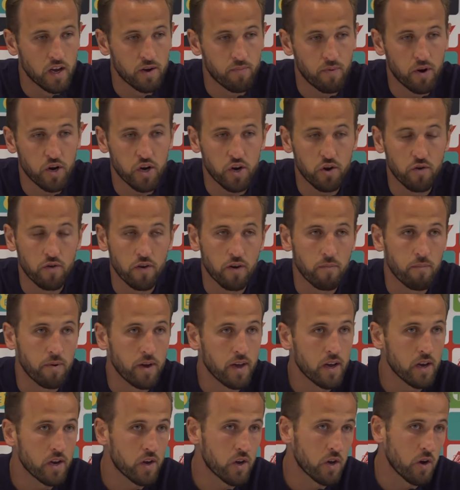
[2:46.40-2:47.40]
especially on the
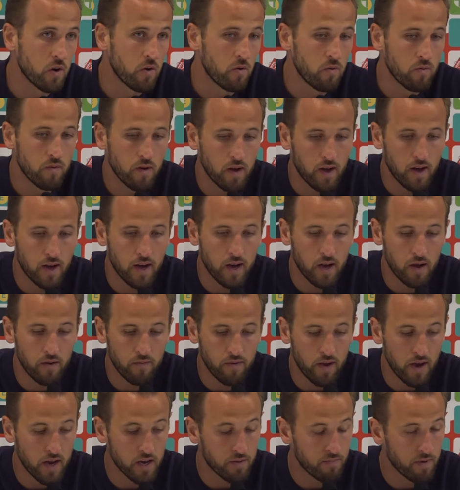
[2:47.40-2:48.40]
pitch. So
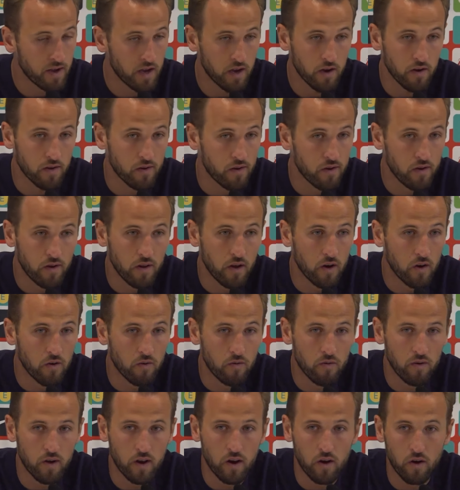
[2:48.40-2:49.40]
it's been good. You
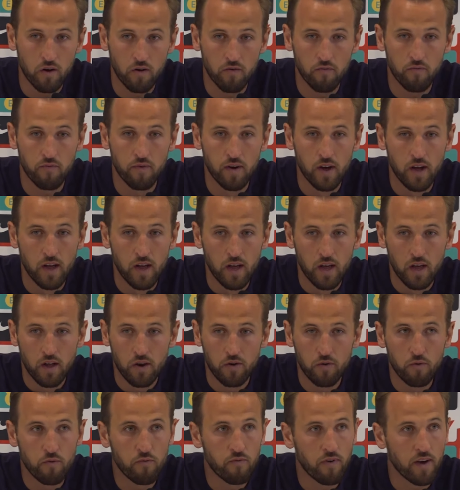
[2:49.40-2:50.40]
know, a lot of
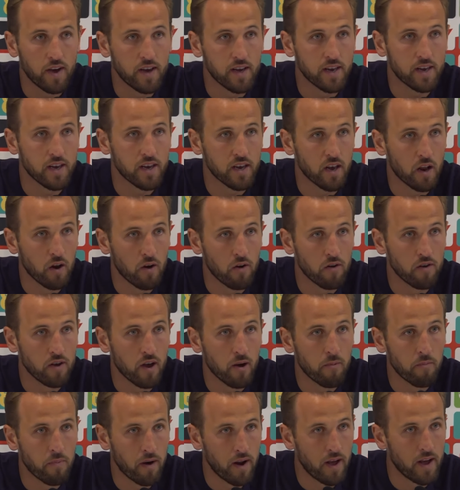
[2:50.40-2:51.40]
new faces, a lot
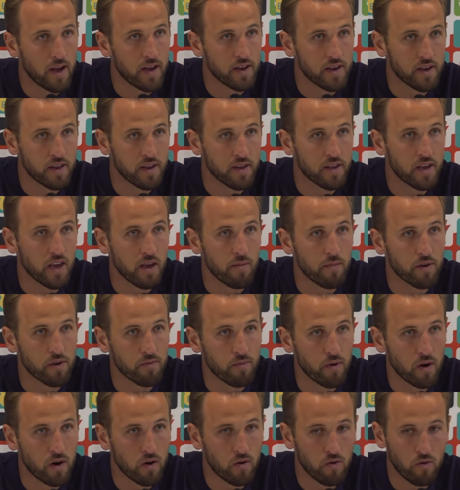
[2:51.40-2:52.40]
of young players in the team
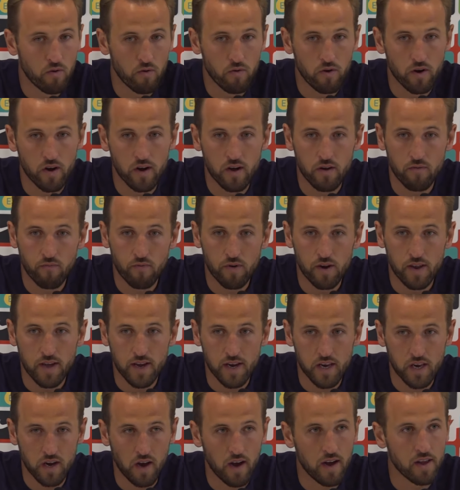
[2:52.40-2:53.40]
as well who are
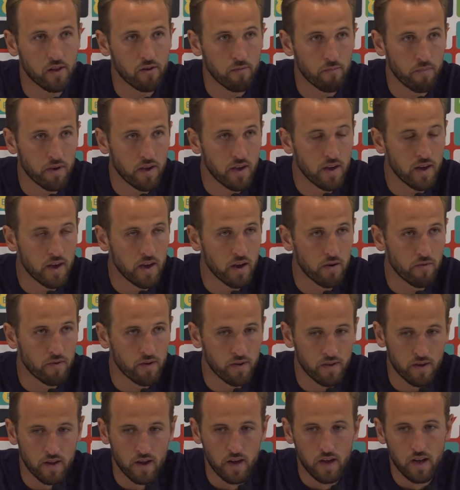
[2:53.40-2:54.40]
really excited to be
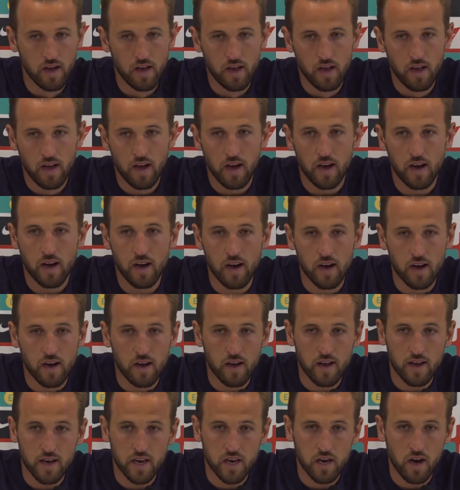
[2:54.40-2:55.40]
here and
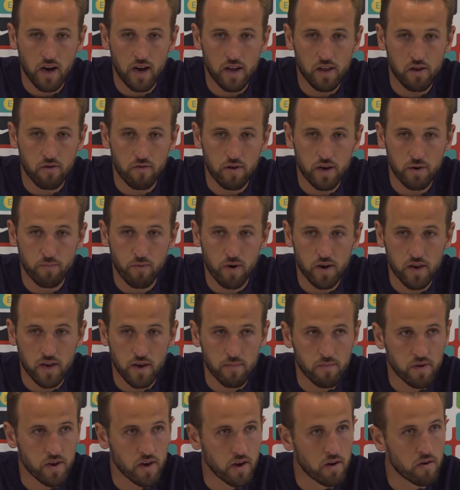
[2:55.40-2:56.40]
excited to
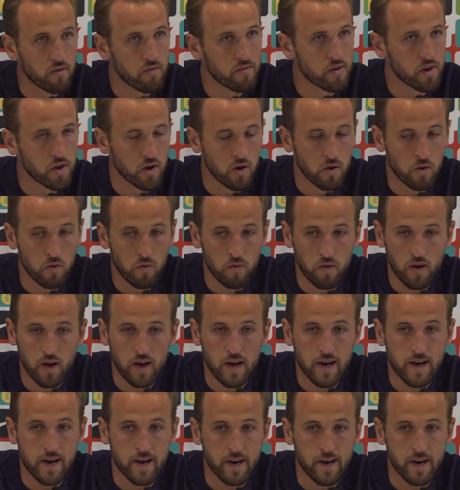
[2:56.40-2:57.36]
express themselves. So